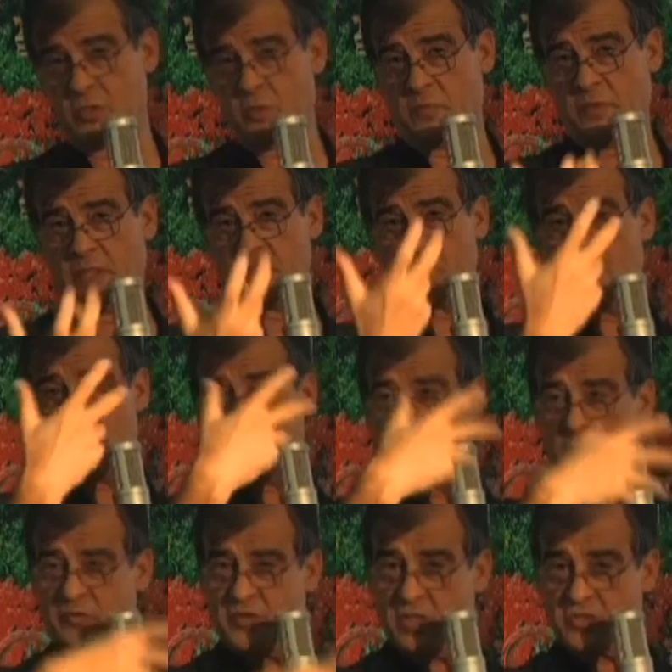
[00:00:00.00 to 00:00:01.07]
philosophic.
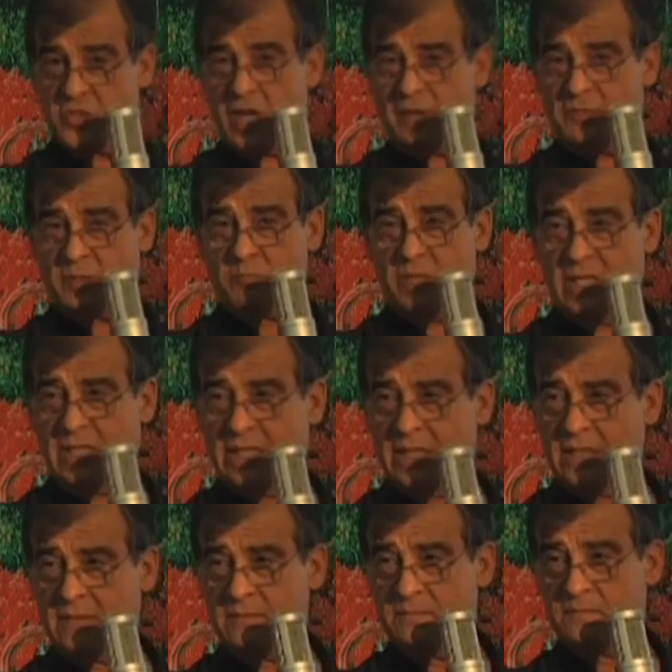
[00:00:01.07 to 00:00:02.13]
Philosophic
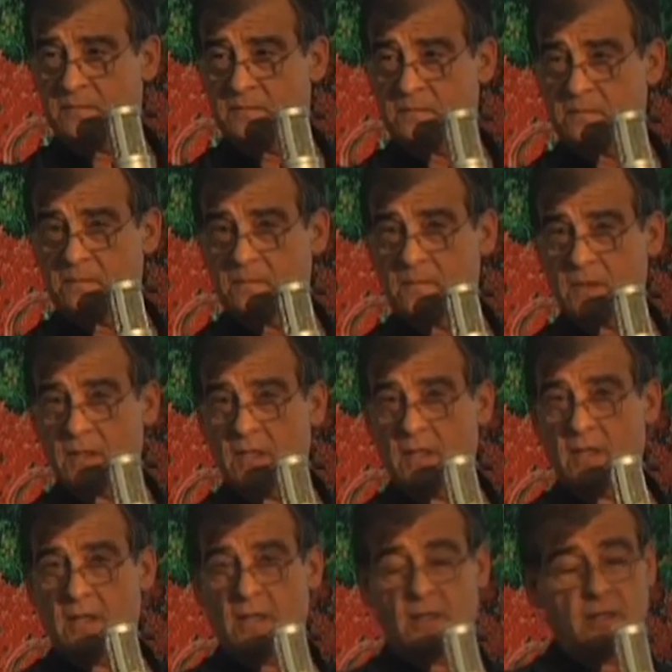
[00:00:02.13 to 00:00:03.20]
meaning
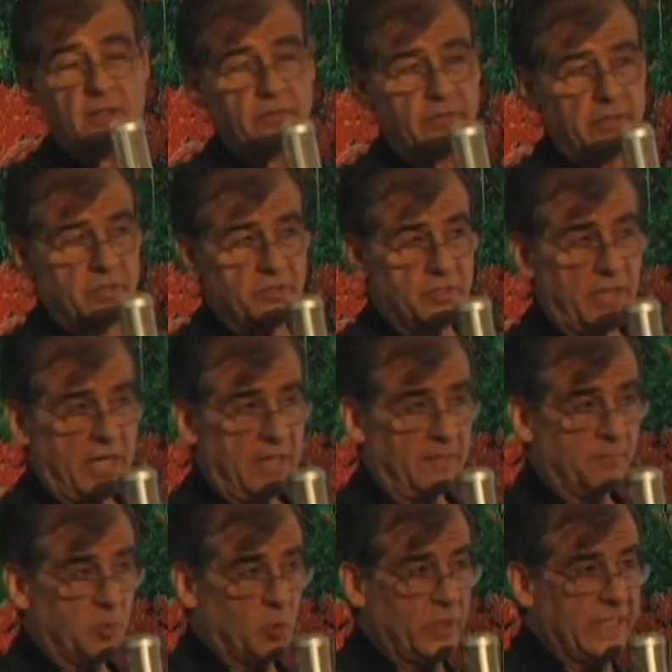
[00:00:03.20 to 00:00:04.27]
there's a
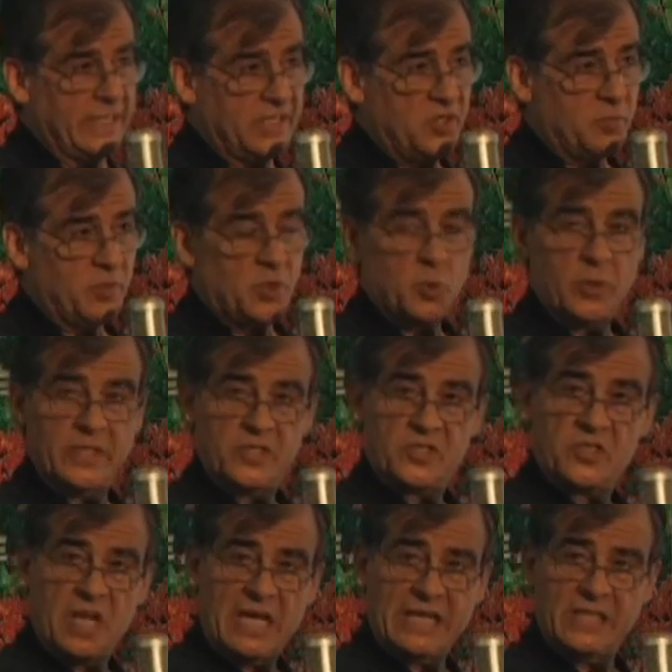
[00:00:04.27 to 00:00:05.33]
bridge between
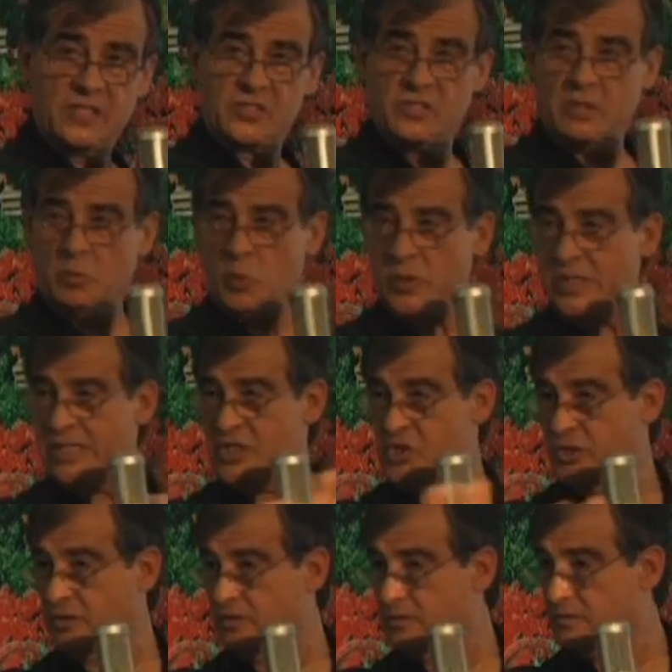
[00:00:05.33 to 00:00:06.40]
science and
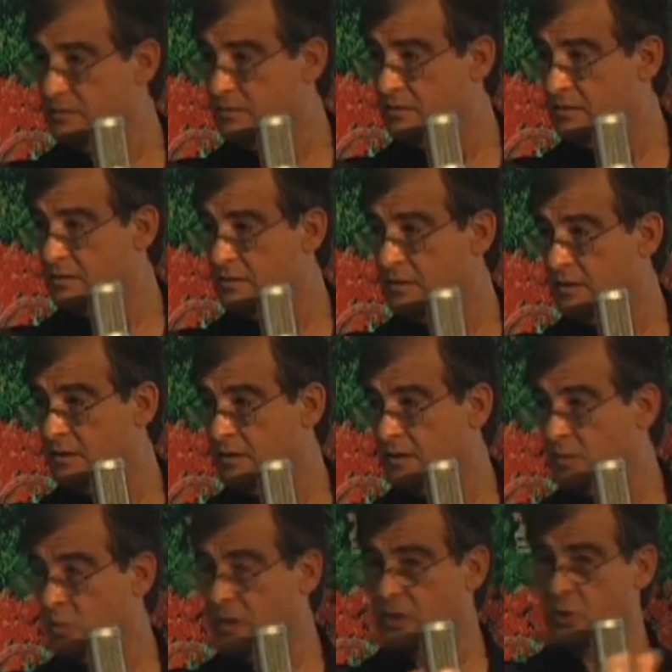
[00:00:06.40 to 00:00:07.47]
religion.
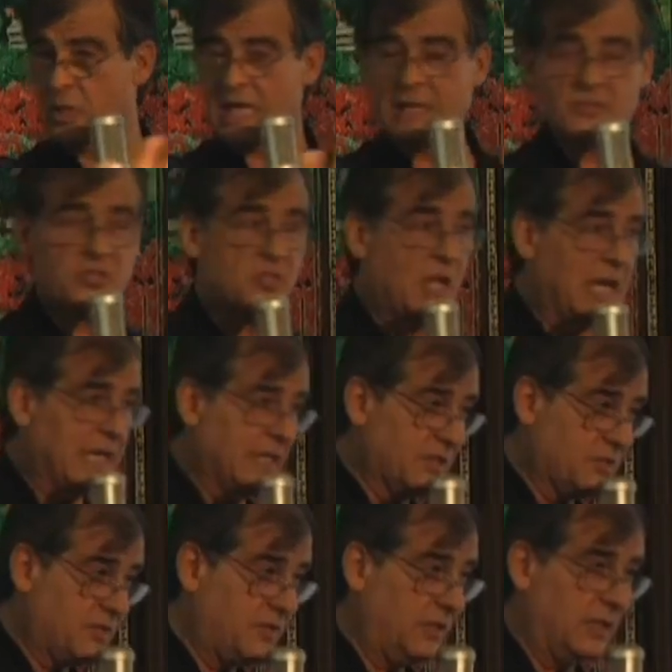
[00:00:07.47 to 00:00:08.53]
When you have
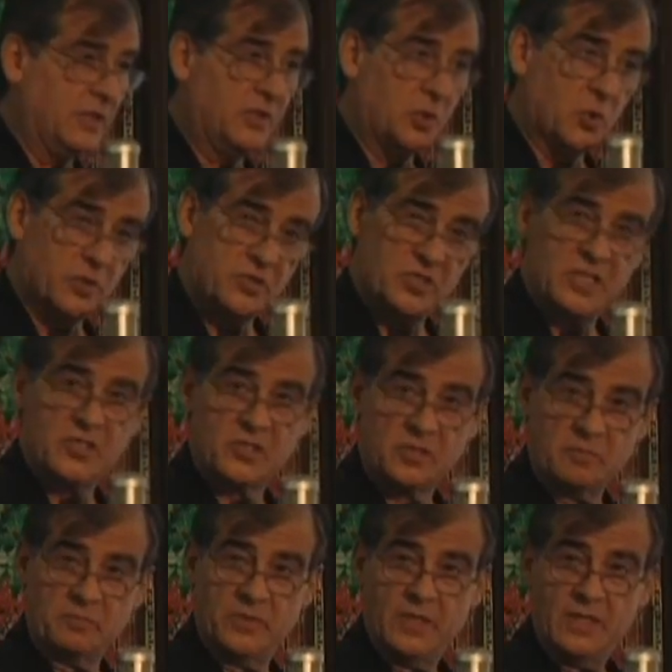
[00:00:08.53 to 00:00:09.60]
science in your
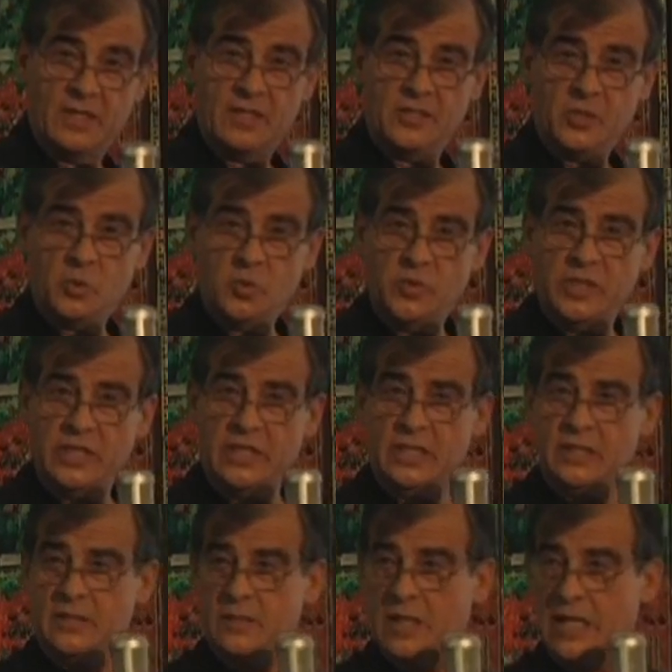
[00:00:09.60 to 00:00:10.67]
system, you
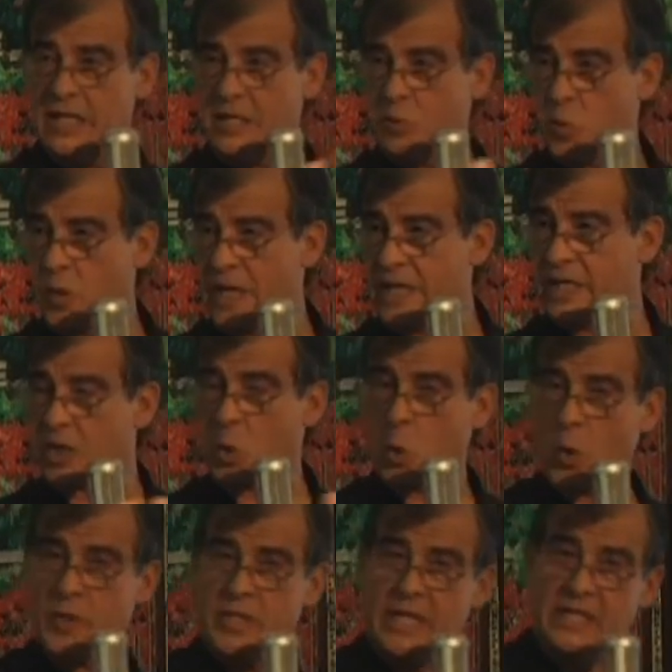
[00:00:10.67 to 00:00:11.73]
need a way to
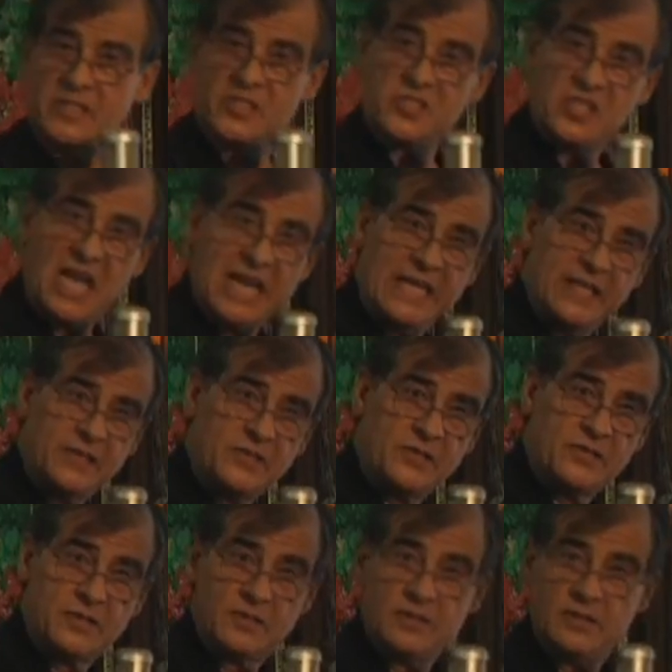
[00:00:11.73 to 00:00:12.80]
coordinate science